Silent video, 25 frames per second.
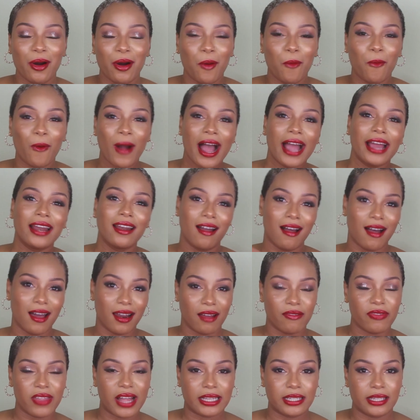While all
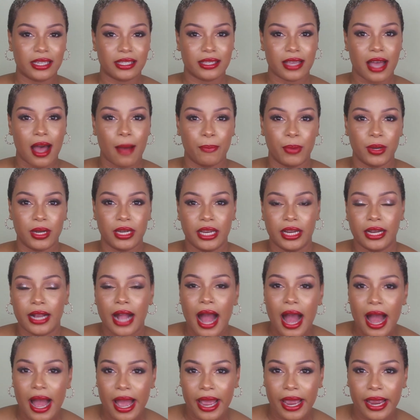of that is happening,
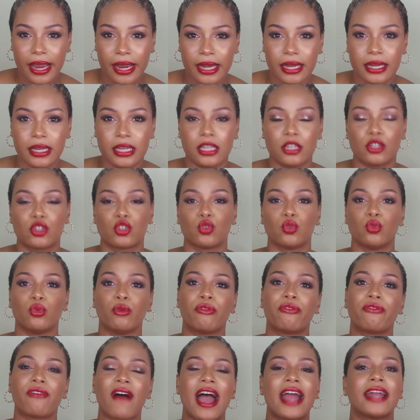I need to
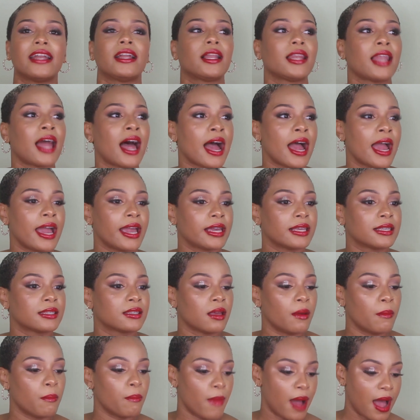finalize
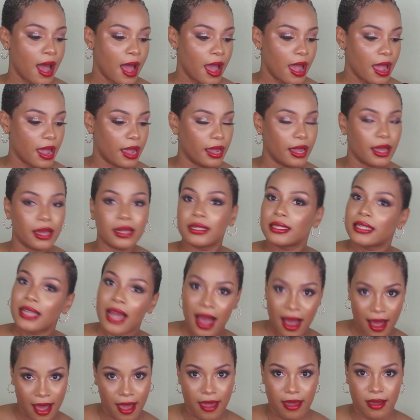my
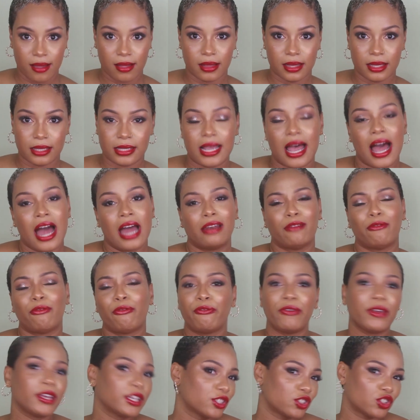tiles and
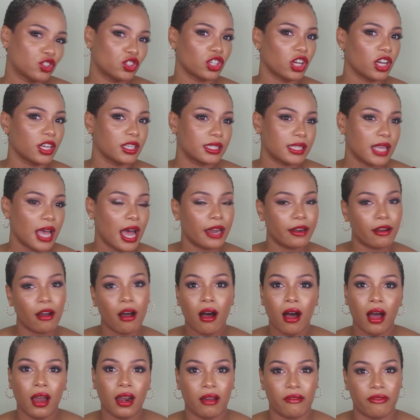fixtures and
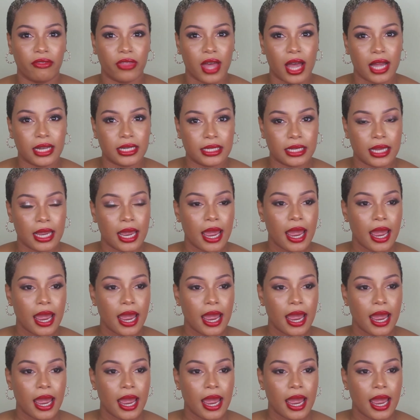all of that.